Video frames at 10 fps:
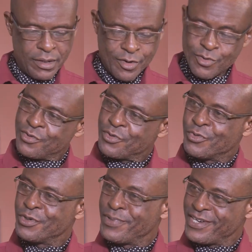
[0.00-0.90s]
Oh,
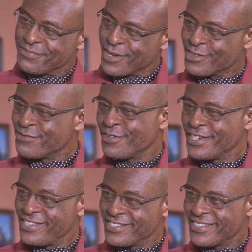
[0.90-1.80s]
we believe God for
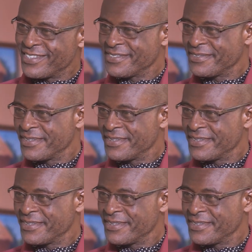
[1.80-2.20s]
healing, sir.